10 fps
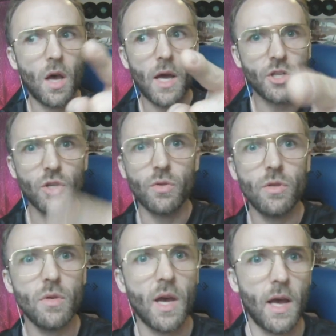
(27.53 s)
I show
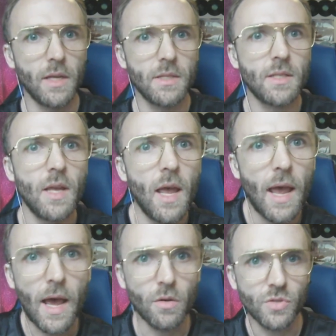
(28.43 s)
you guys
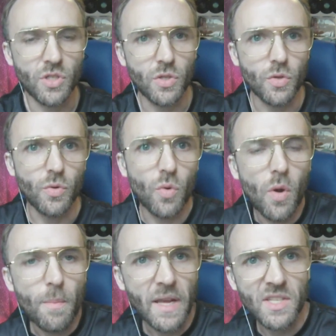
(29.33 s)
how to
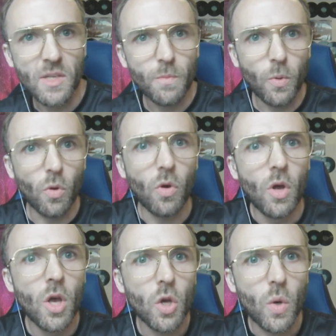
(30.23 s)
make simple,
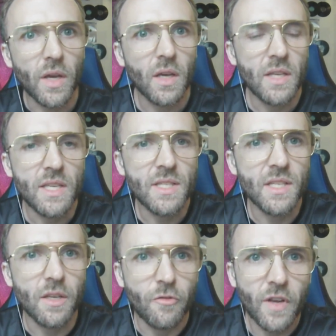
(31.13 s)
quick,
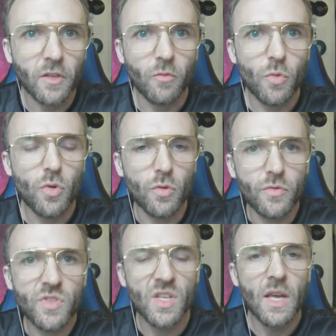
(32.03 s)
easy, and effective
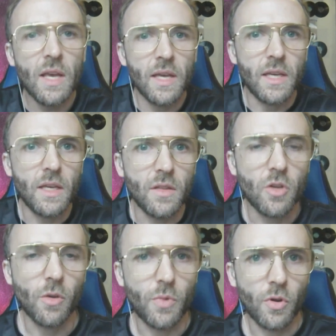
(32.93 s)
moves in the
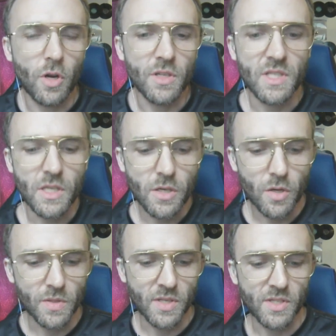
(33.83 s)
cryptocurrency
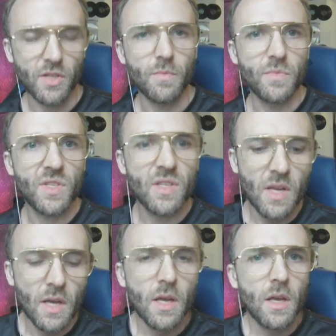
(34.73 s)
ecosystems.
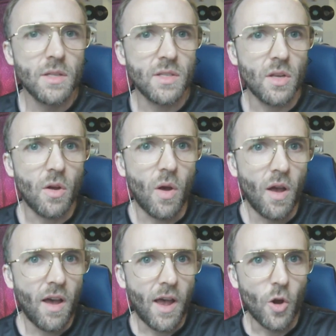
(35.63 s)
So,
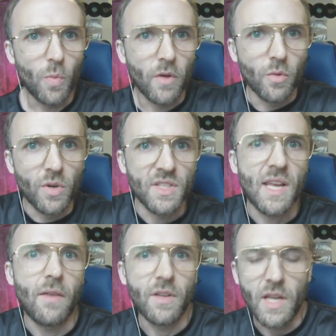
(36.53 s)
I hope everyone is
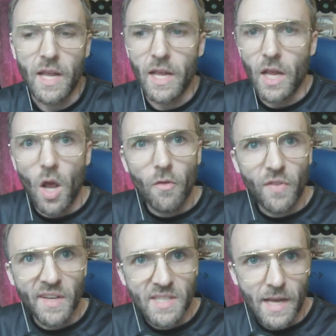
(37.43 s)
having a
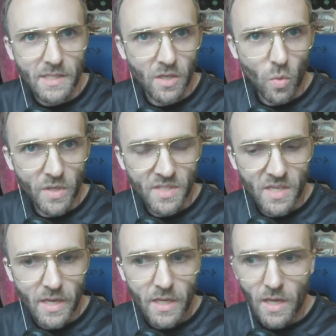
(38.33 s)
fantastic
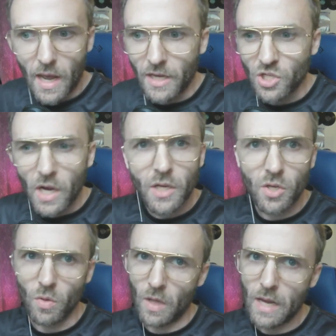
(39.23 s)
Wednesday. I tried to
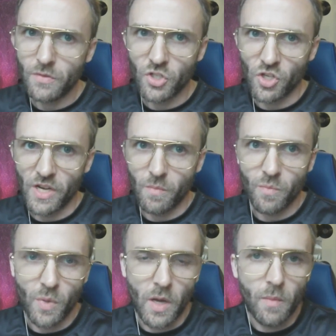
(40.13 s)
do a live stream,
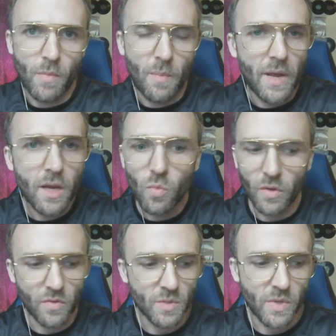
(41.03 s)
but my
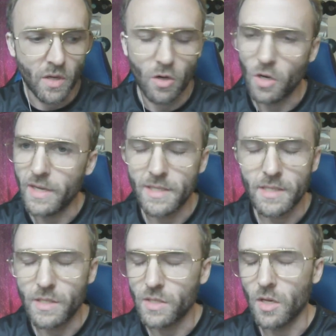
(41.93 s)
bandwidth was being
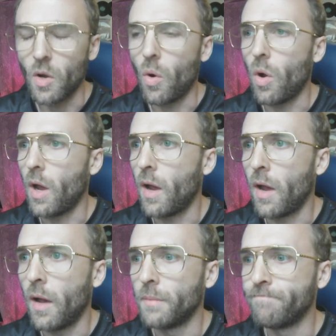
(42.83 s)
crazy, so
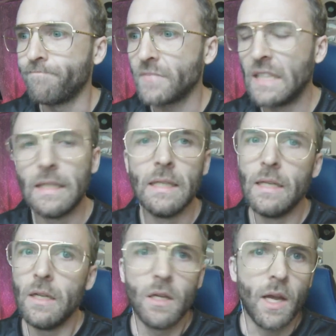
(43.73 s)
um,
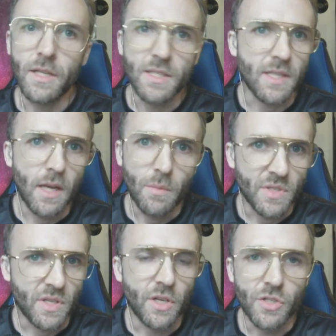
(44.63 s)
I just said I'm
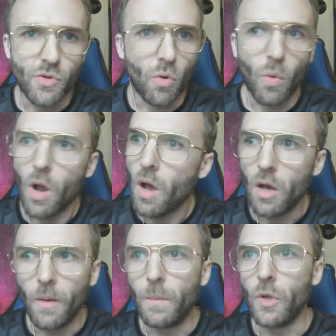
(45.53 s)
just going to do a raw
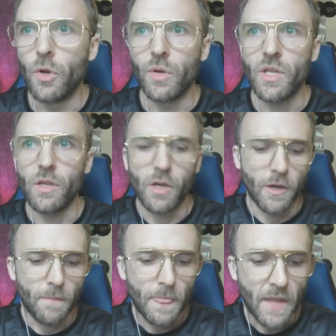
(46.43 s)
upload
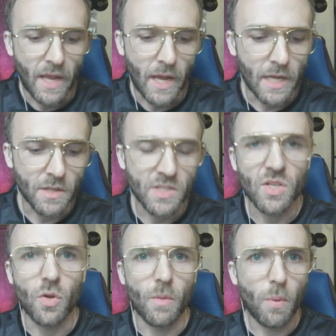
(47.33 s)
here. And
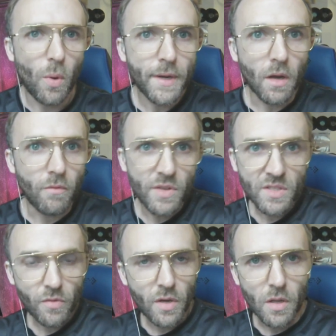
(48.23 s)
so the point of this
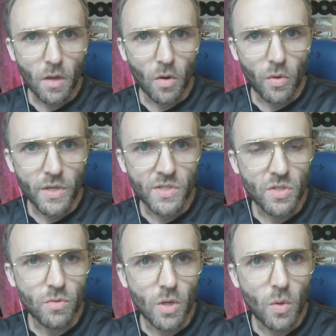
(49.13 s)
video is
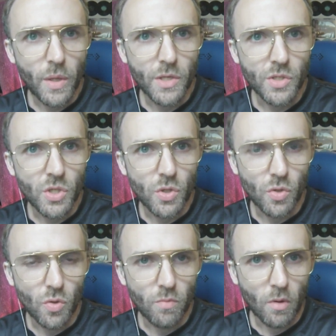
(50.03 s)
to go
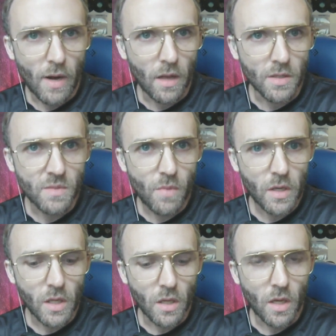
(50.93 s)
into Moralis
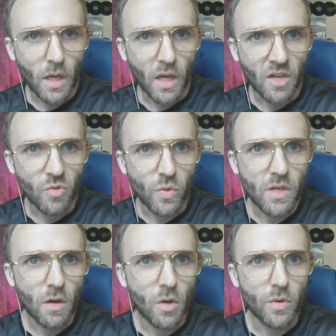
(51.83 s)
Money, and we
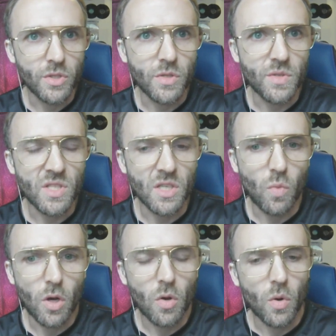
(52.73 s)
are going to see
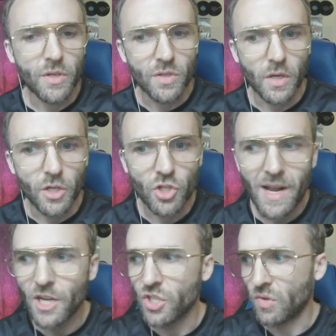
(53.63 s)
what coins are getting
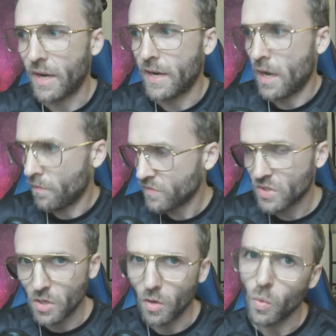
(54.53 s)
traction right now.
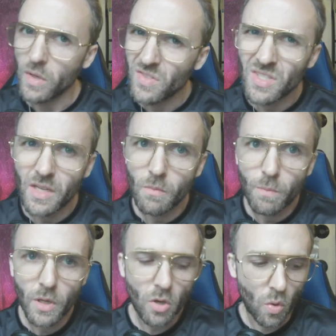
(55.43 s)
So we've seen
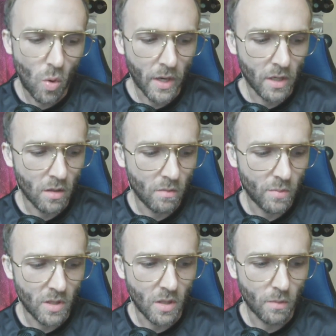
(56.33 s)
Bitcoin
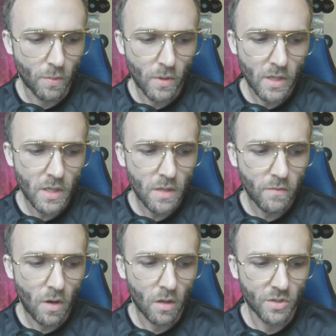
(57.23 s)
be pretty
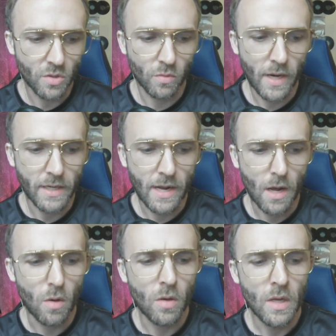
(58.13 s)
volatile right
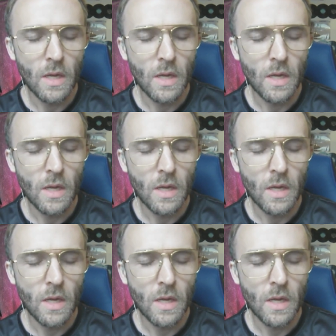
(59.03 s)
now.